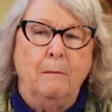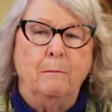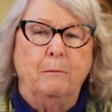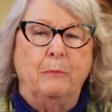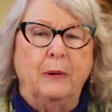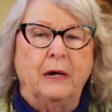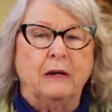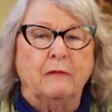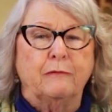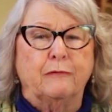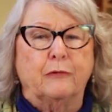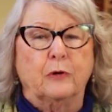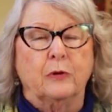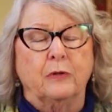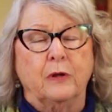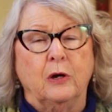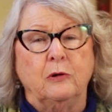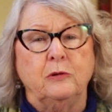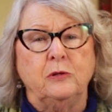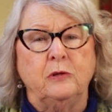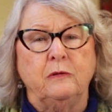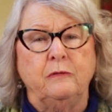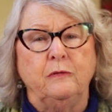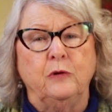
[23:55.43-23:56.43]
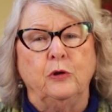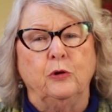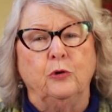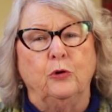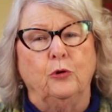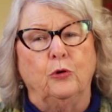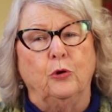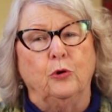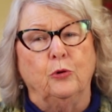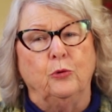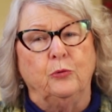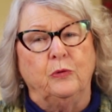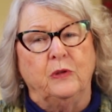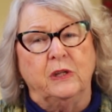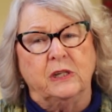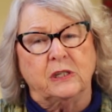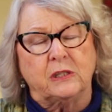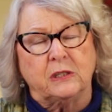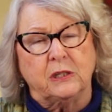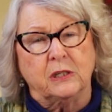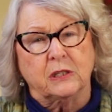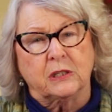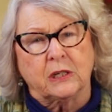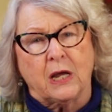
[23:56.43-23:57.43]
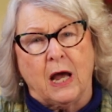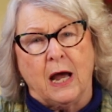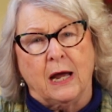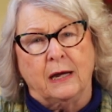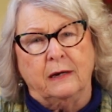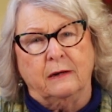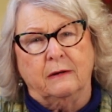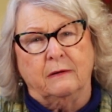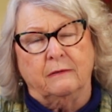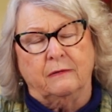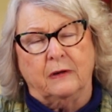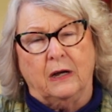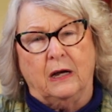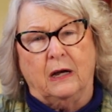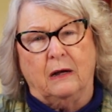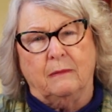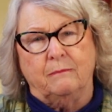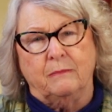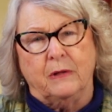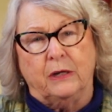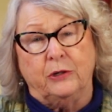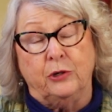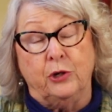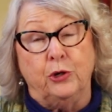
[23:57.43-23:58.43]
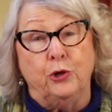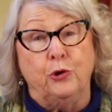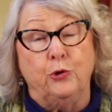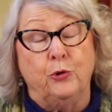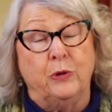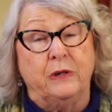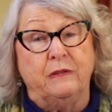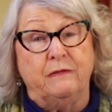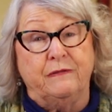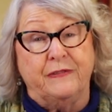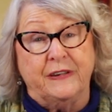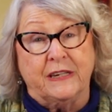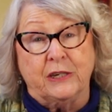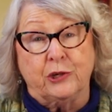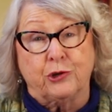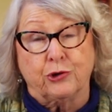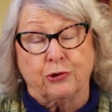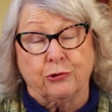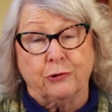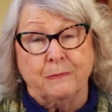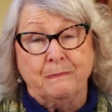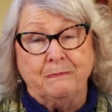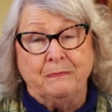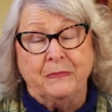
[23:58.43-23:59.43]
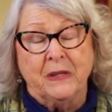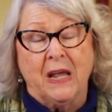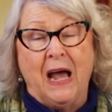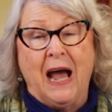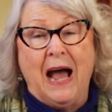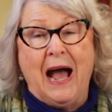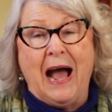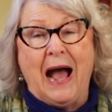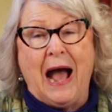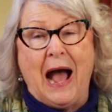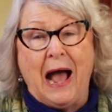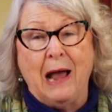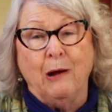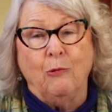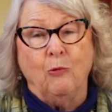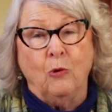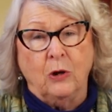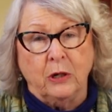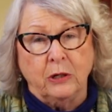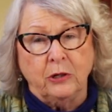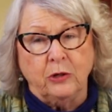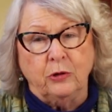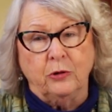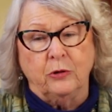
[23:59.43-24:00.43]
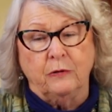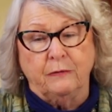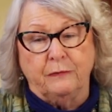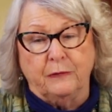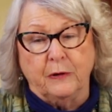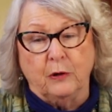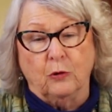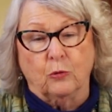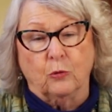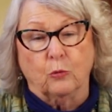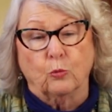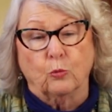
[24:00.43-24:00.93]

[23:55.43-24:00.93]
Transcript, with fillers: But for those of you who this is kind of um, a new adventure, I want you to feel